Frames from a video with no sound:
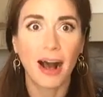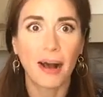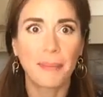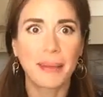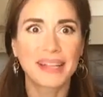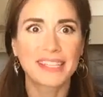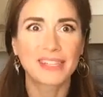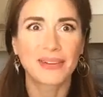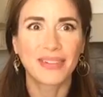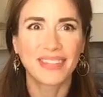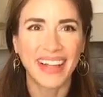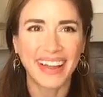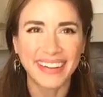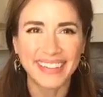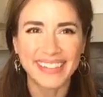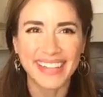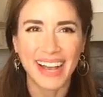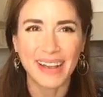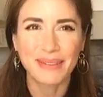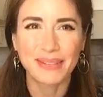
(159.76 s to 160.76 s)
um, and so a
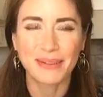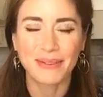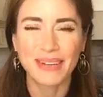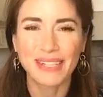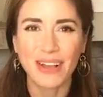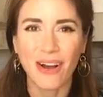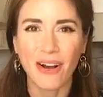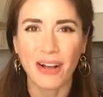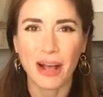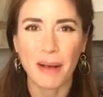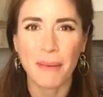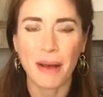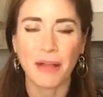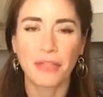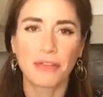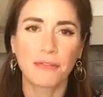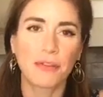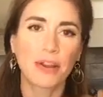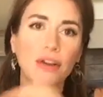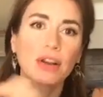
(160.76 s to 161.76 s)
lot of times we talk
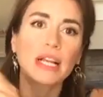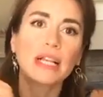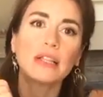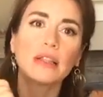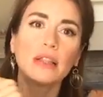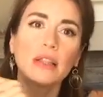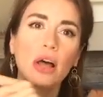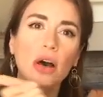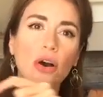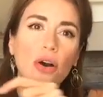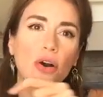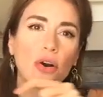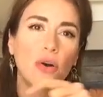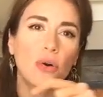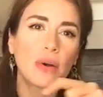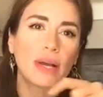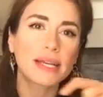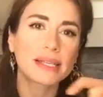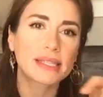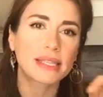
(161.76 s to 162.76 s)
about the very
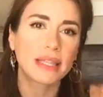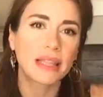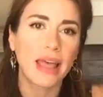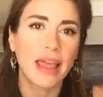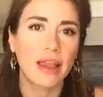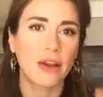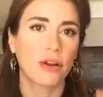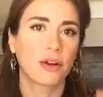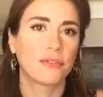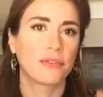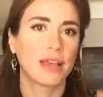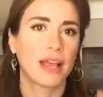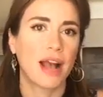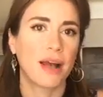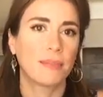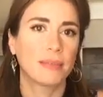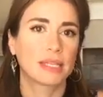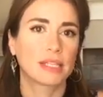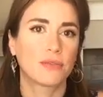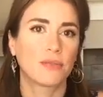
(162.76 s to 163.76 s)
lowest layer of the
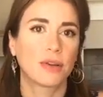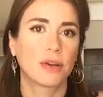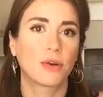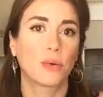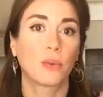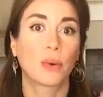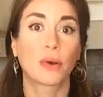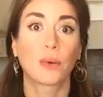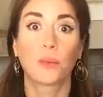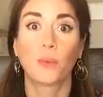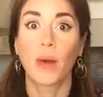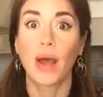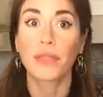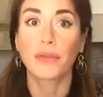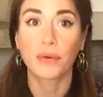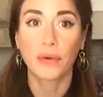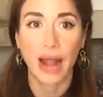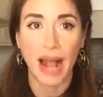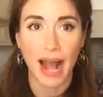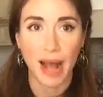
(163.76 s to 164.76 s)
atmosphere where
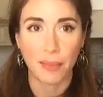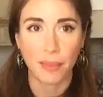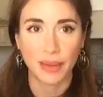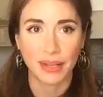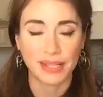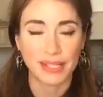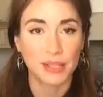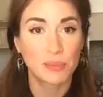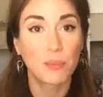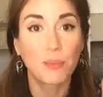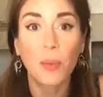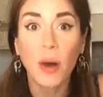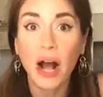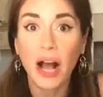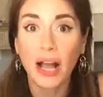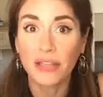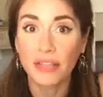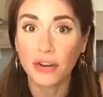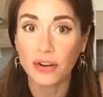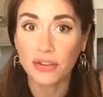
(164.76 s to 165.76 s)
weather happens
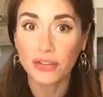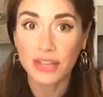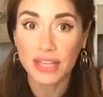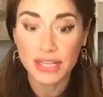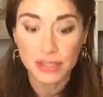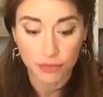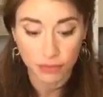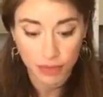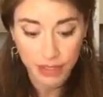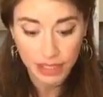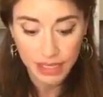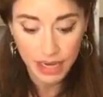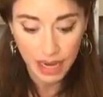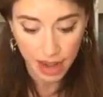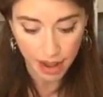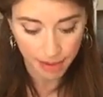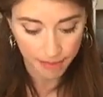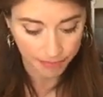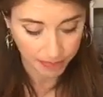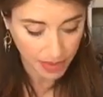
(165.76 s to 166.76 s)
but there are these really
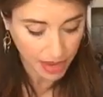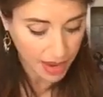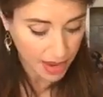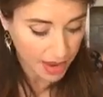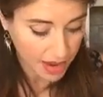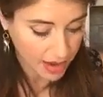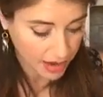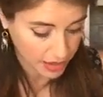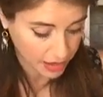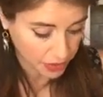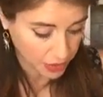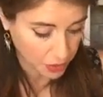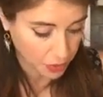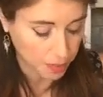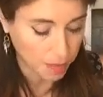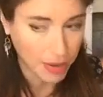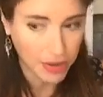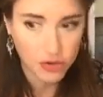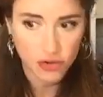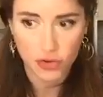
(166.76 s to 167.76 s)
um, you know,
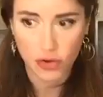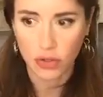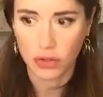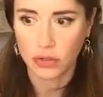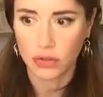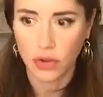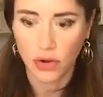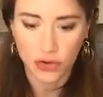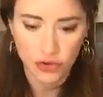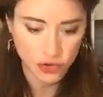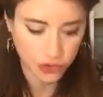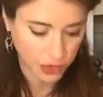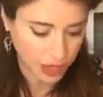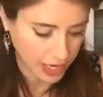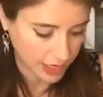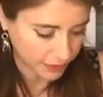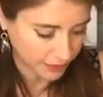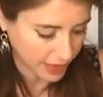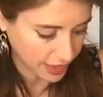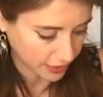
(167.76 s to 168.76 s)
much larger
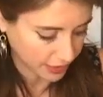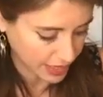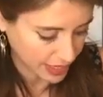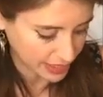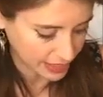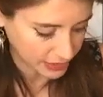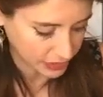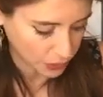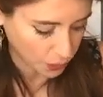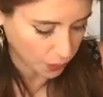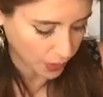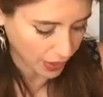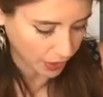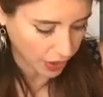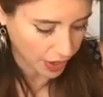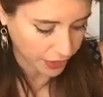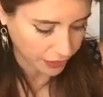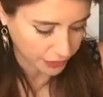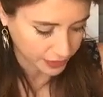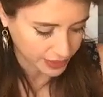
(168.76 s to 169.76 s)
kind of areas
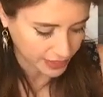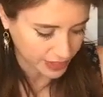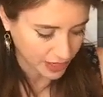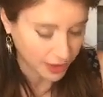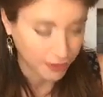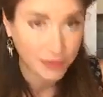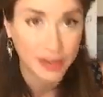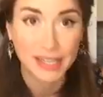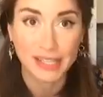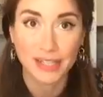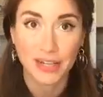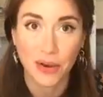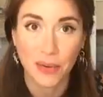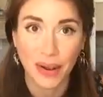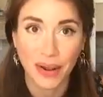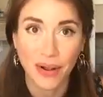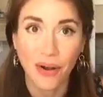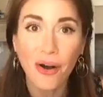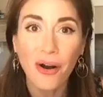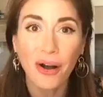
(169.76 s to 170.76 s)
where other stuff is
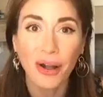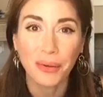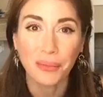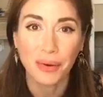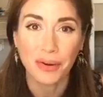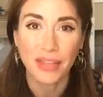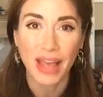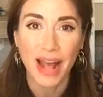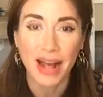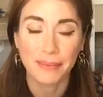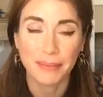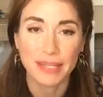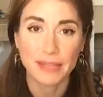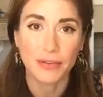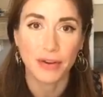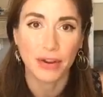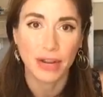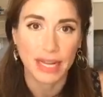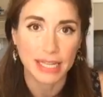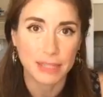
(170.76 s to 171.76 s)
going on, where the
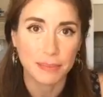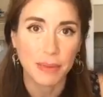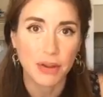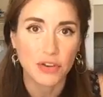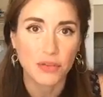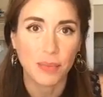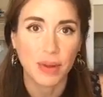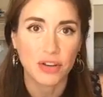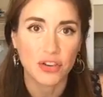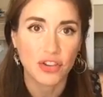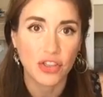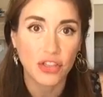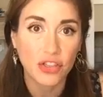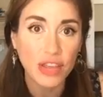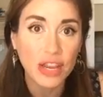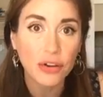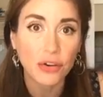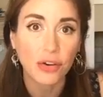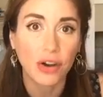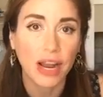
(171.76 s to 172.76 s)
atmosphere gets much, much
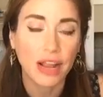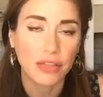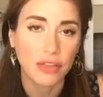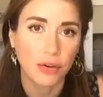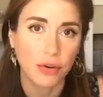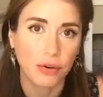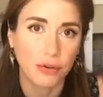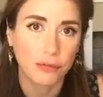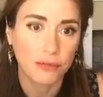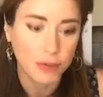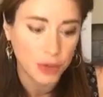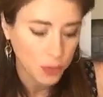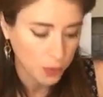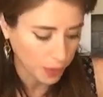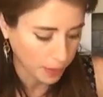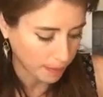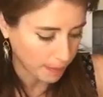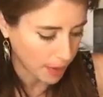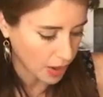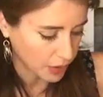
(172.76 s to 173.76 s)
thinner and there are
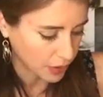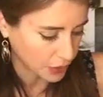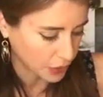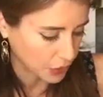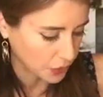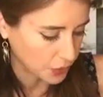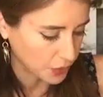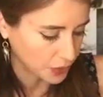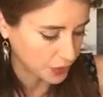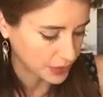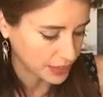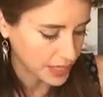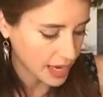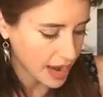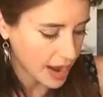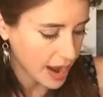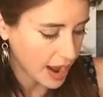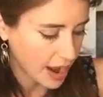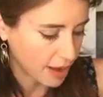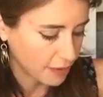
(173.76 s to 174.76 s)
fewer molecules
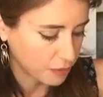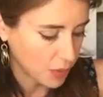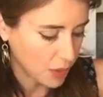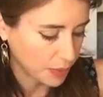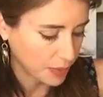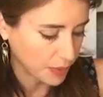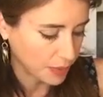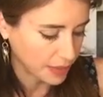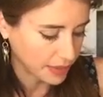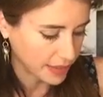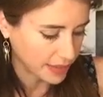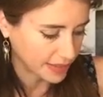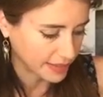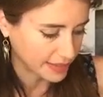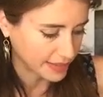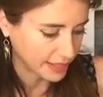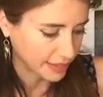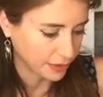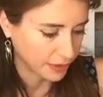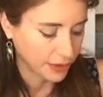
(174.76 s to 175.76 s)
of what we would
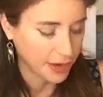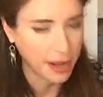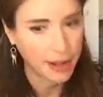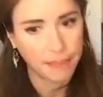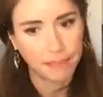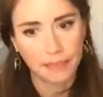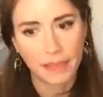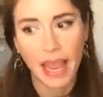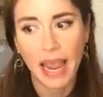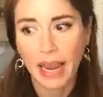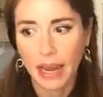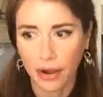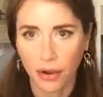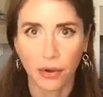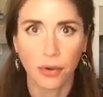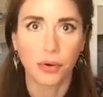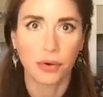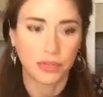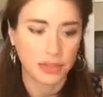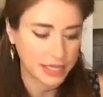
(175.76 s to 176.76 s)
consider um,
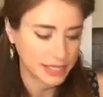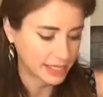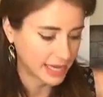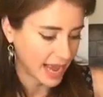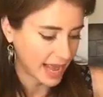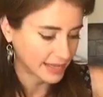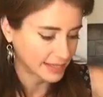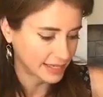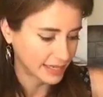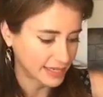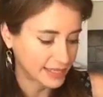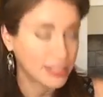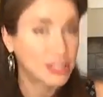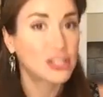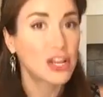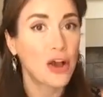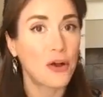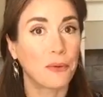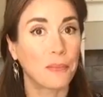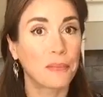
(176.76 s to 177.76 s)
air or these gases.
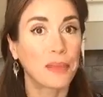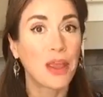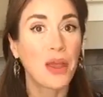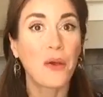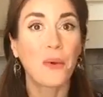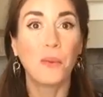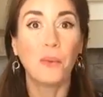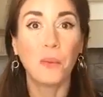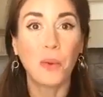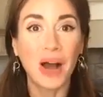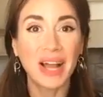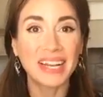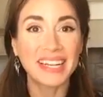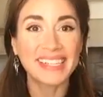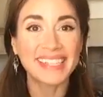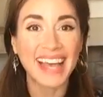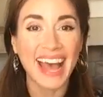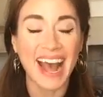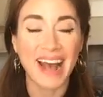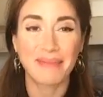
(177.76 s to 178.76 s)
So,
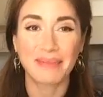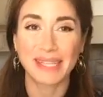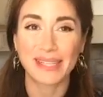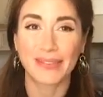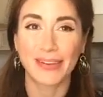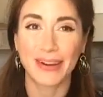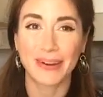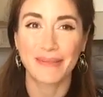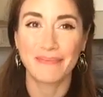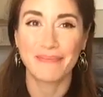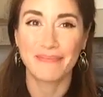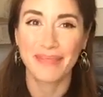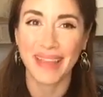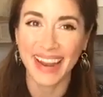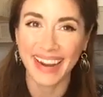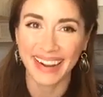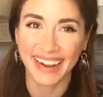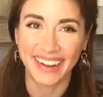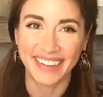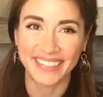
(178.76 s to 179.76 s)
what is the atmosphere
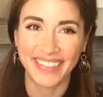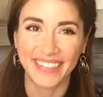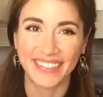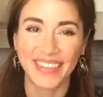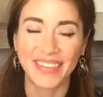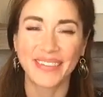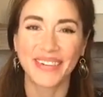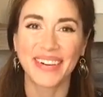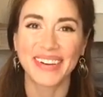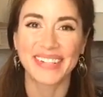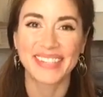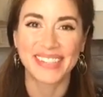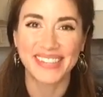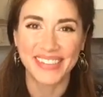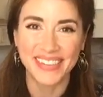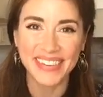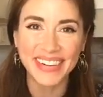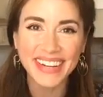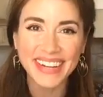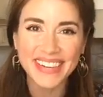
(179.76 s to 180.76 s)
made up? If you are a
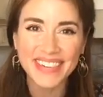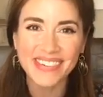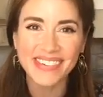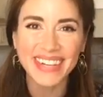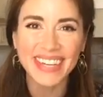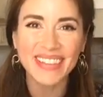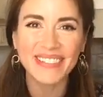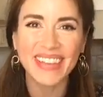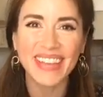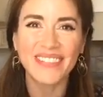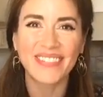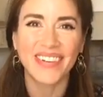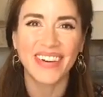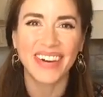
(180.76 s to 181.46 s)
student joining me